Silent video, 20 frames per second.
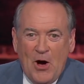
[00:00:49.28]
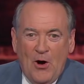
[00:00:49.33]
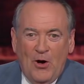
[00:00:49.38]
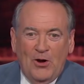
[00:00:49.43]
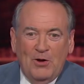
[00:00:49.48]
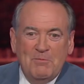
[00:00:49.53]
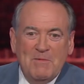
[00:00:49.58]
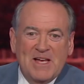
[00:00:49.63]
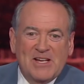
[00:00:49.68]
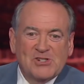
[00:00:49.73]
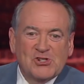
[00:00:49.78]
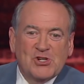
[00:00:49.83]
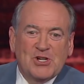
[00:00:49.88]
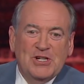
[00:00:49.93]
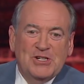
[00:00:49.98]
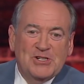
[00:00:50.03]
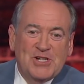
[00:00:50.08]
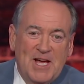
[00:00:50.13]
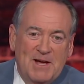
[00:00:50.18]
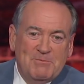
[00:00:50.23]
Ole Miss
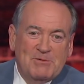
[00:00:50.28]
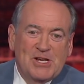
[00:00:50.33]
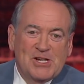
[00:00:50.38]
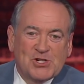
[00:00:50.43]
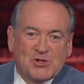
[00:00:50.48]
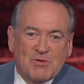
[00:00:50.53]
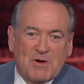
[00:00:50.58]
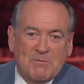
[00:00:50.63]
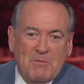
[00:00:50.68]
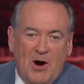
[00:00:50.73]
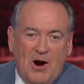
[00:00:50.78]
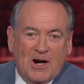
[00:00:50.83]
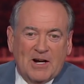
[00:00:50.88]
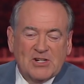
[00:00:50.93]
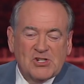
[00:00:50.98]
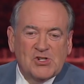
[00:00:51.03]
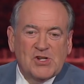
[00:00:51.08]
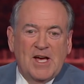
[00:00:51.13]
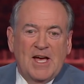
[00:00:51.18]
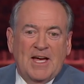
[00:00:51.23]
condemned his
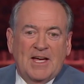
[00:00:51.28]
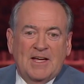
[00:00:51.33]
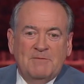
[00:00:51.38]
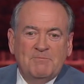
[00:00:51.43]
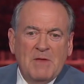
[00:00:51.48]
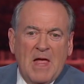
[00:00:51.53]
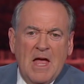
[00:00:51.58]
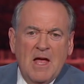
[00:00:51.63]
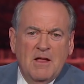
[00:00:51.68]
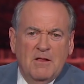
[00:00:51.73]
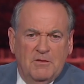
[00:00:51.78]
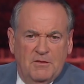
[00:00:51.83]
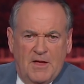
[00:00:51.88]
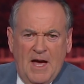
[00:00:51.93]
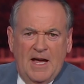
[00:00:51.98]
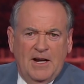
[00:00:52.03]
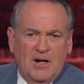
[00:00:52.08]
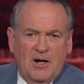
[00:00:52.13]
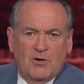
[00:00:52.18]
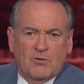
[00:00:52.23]
remarks, saying,
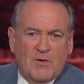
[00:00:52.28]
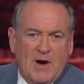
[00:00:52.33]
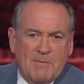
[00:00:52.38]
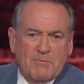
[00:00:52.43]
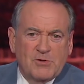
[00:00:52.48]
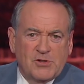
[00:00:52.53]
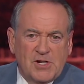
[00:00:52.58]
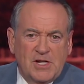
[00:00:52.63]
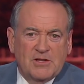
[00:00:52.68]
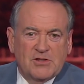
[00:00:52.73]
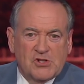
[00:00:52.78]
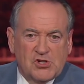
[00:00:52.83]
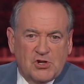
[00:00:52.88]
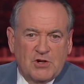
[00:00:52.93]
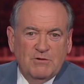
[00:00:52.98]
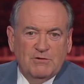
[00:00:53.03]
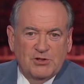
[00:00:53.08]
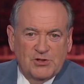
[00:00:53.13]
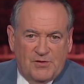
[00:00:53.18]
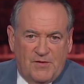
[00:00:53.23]
they don't represent the
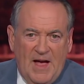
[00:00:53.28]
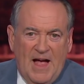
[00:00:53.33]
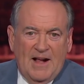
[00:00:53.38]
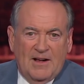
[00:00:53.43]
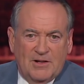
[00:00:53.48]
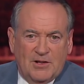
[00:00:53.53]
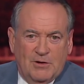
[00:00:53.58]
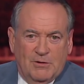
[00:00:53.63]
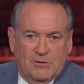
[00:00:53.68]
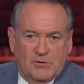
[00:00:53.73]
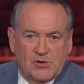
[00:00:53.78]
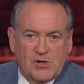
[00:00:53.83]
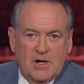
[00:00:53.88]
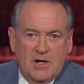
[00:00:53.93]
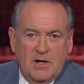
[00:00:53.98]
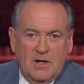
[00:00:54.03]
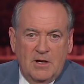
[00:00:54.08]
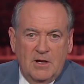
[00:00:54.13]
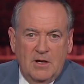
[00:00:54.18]
school's values.